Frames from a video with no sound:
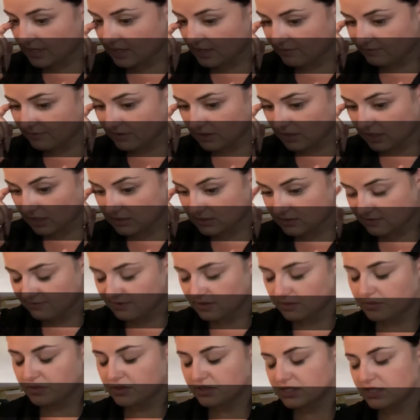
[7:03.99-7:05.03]
have a loss of
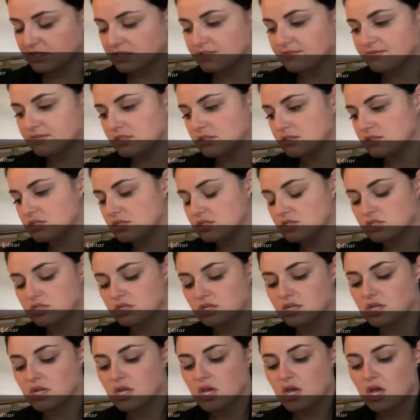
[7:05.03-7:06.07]
the protective
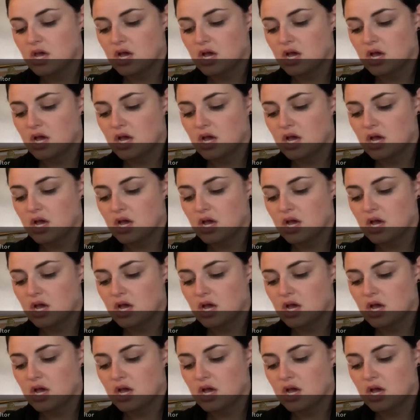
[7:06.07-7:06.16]
sensation